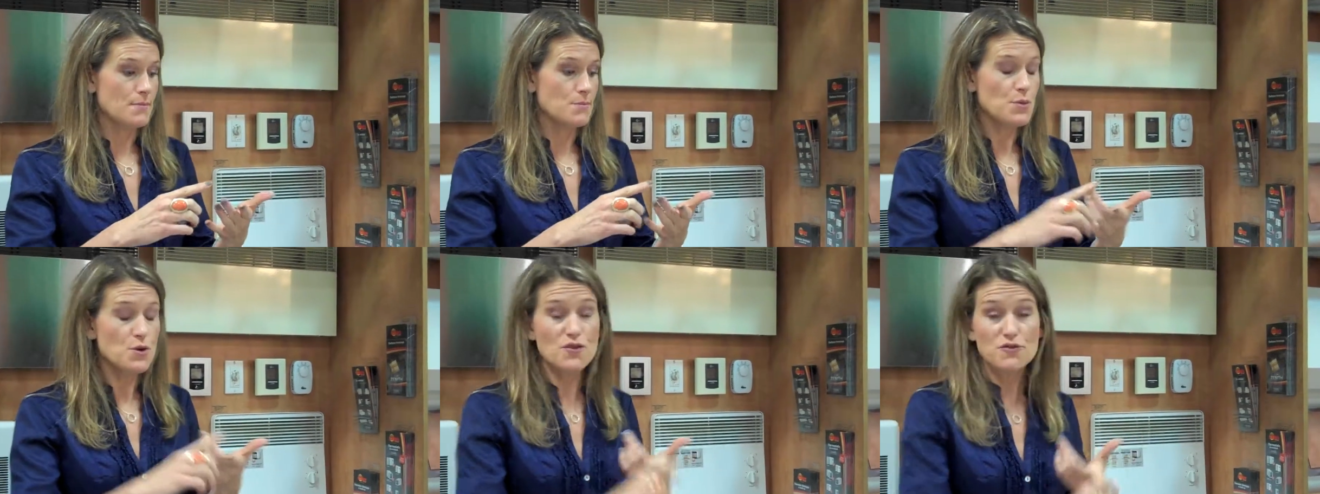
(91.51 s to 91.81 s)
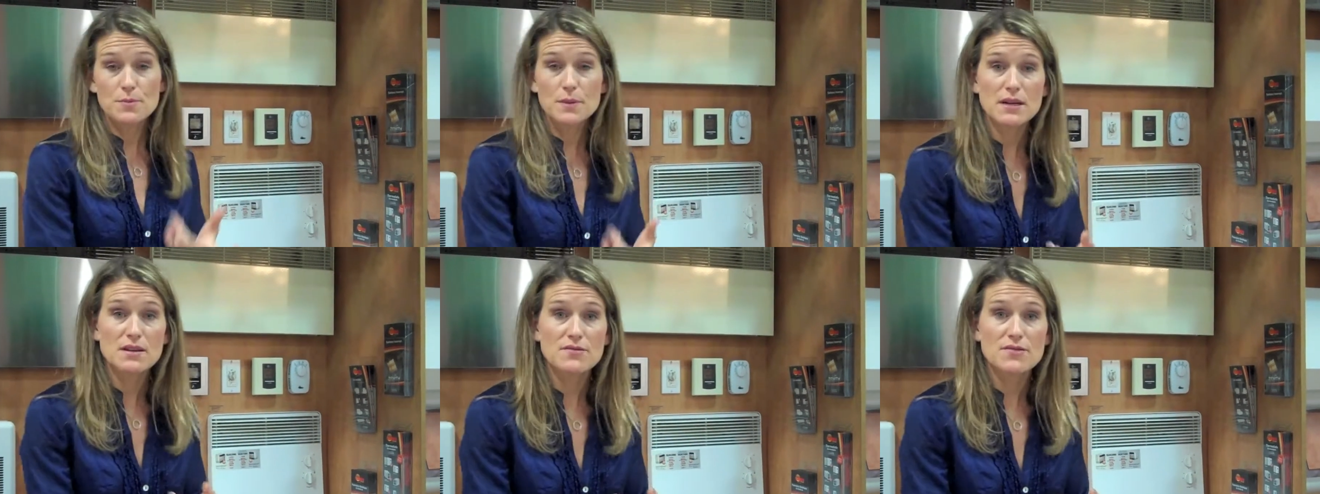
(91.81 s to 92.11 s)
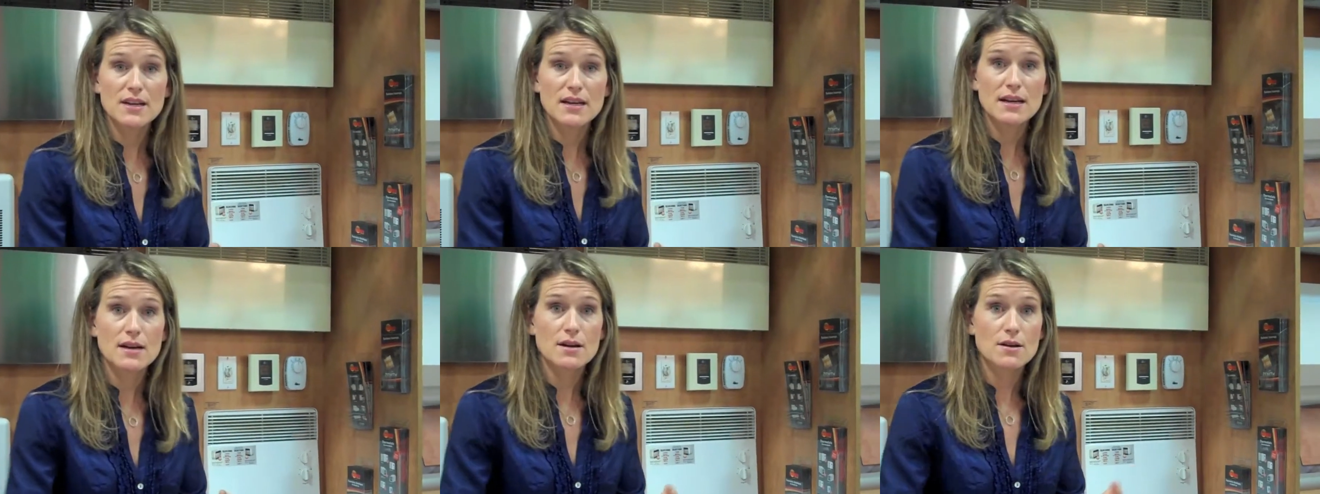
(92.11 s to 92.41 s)
movement of
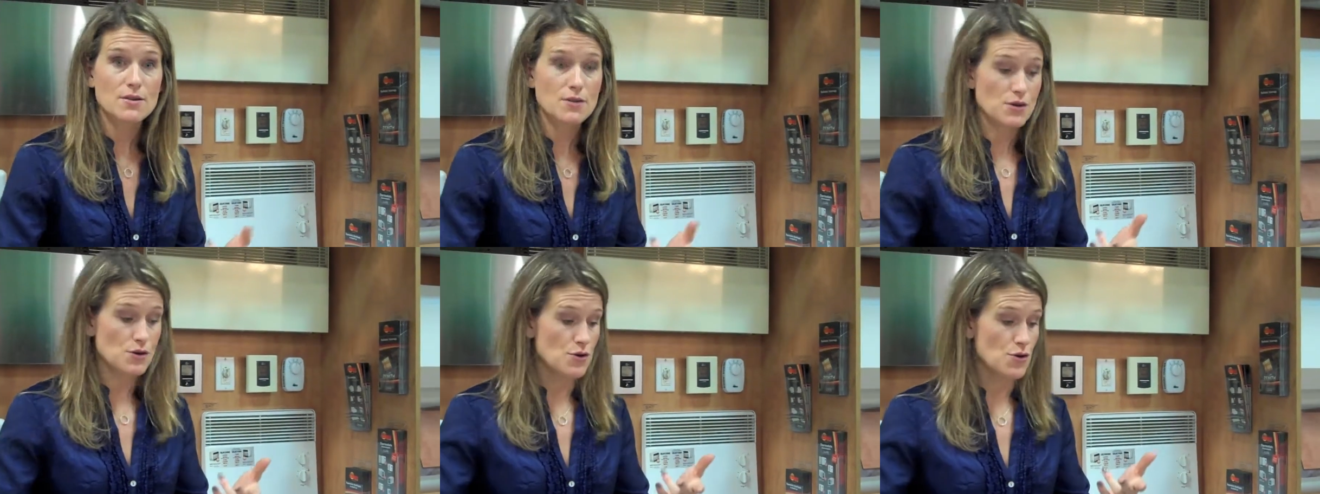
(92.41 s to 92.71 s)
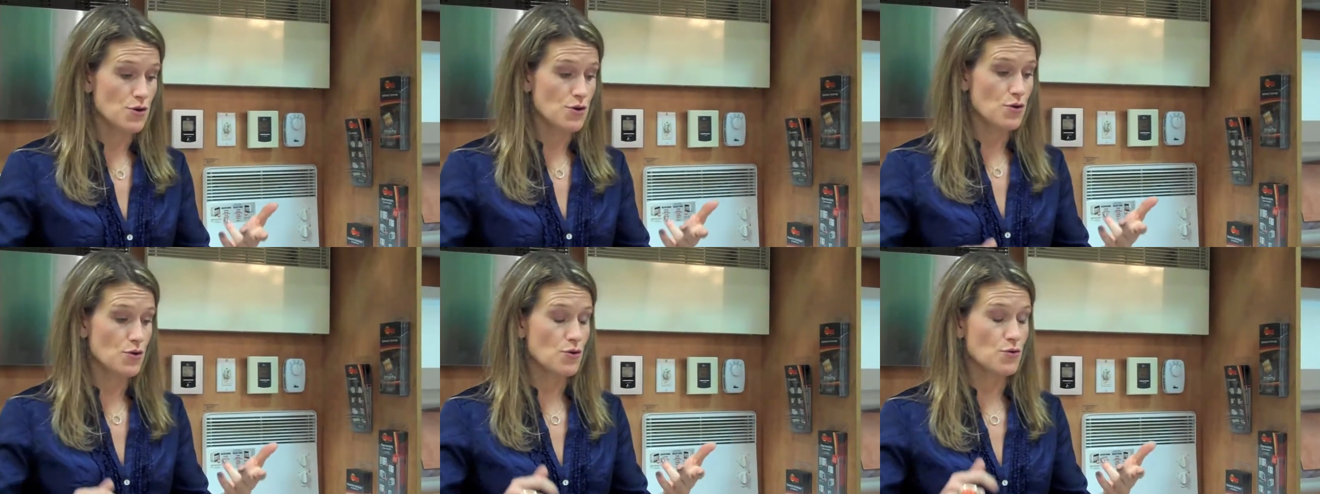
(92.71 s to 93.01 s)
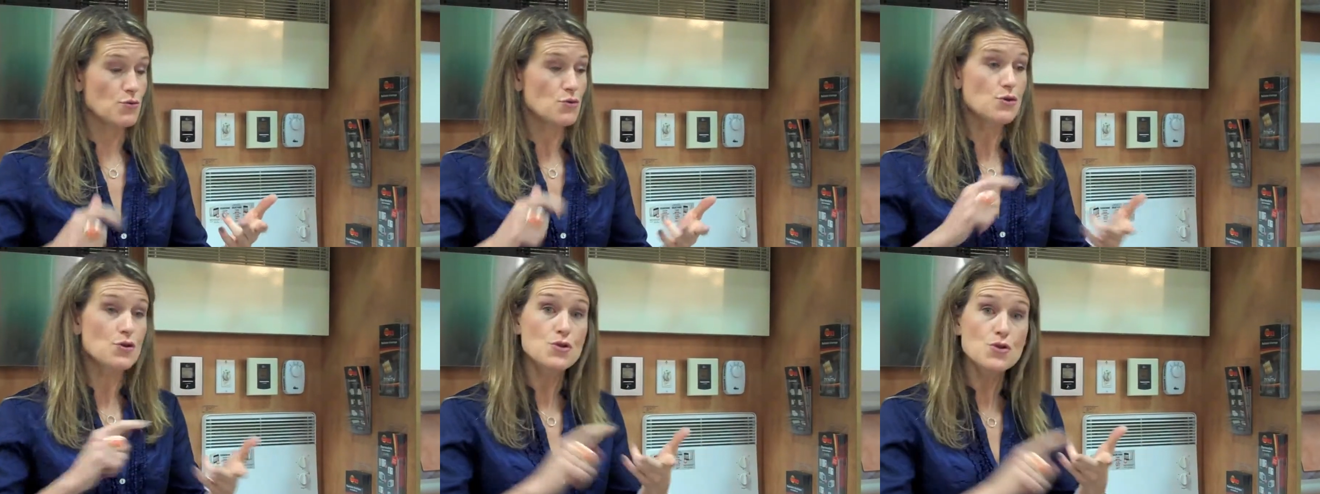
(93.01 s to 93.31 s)
air,
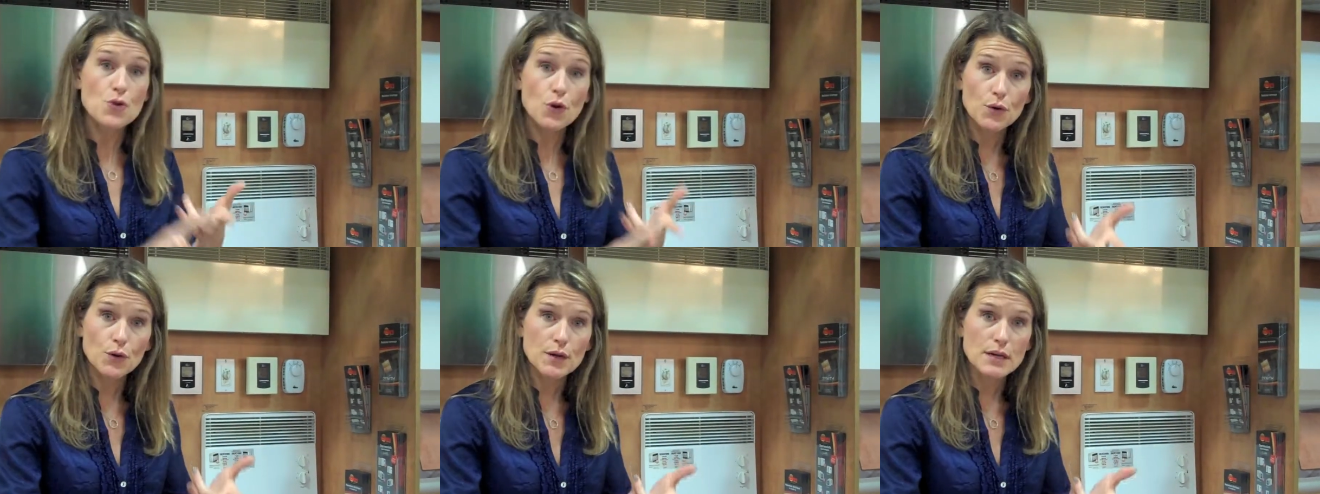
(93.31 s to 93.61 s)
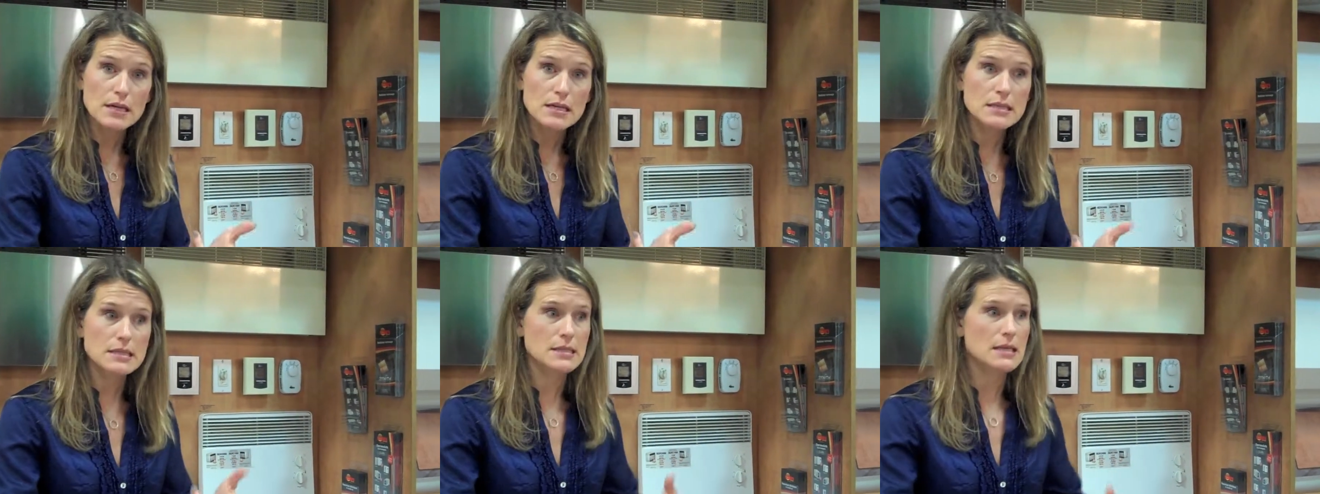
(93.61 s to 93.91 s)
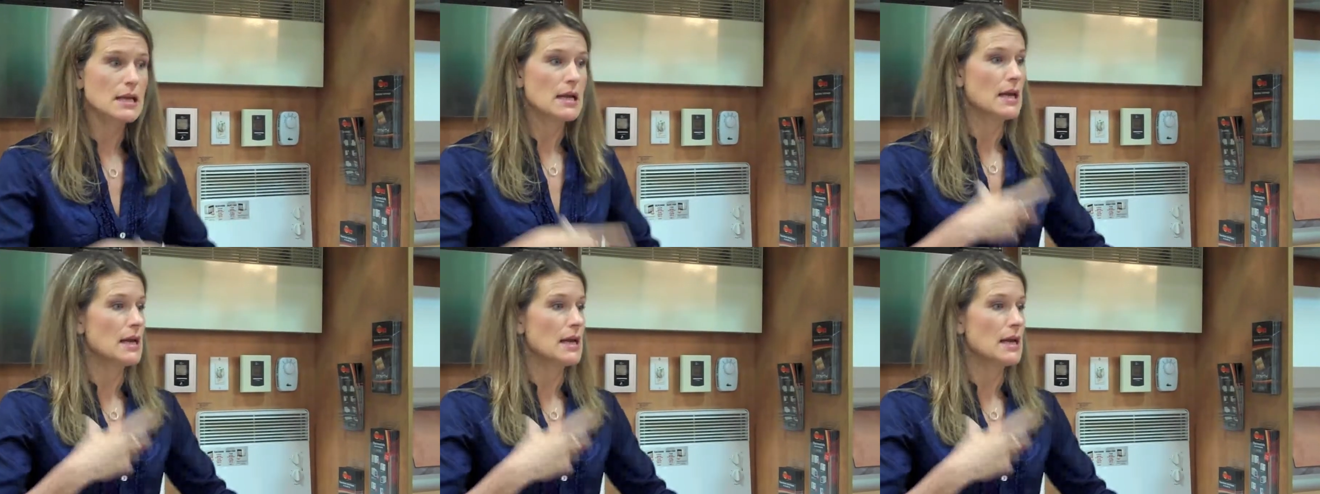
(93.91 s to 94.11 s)
no noise,